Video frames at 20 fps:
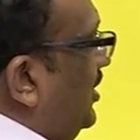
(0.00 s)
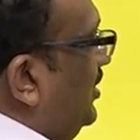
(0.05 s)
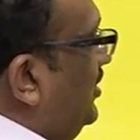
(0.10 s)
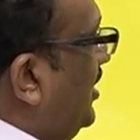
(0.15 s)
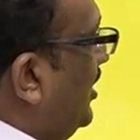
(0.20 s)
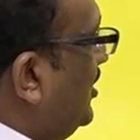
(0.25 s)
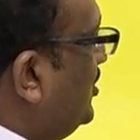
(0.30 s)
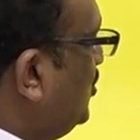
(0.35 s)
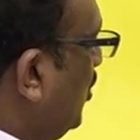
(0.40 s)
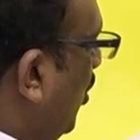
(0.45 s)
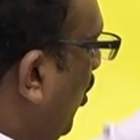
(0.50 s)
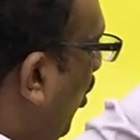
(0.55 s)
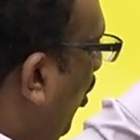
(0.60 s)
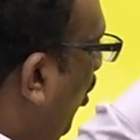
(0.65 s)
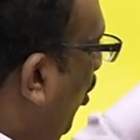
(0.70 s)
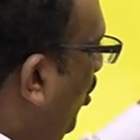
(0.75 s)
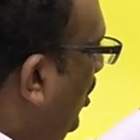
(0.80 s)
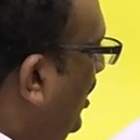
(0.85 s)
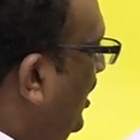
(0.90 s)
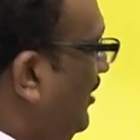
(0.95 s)
There is
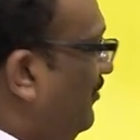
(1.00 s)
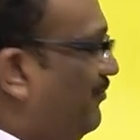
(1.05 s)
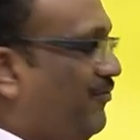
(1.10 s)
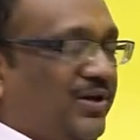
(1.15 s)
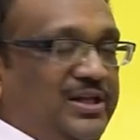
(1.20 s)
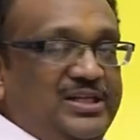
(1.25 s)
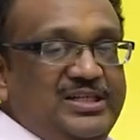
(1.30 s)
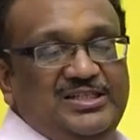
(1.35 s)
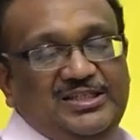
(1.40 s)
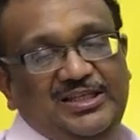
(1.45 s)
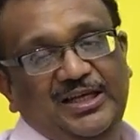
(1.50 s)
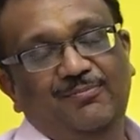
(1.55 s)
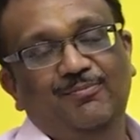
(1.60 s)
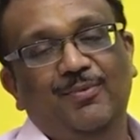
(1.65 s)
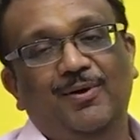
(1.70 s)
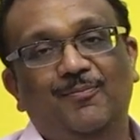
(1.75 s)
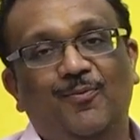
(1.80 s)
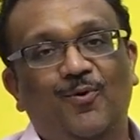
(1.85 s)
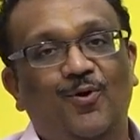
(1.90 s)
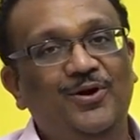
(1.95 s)
only 1
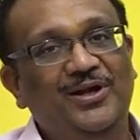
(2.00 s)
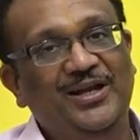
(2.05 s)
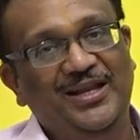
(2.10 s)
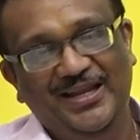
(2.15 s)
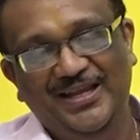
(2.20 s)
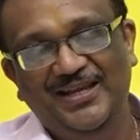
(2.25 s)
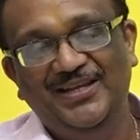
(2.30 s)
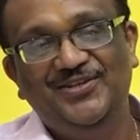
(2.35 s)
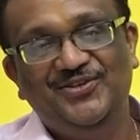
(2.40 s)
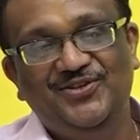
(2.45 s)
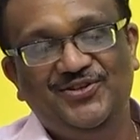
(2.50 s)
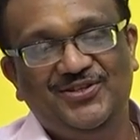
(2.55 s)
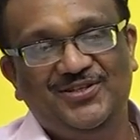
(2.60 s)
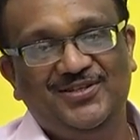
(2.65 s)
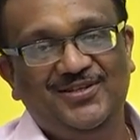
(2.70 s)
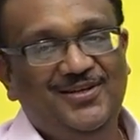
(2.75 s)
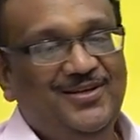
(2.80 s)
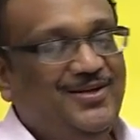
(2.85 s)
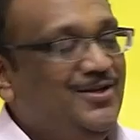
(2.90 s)
sigma bond each.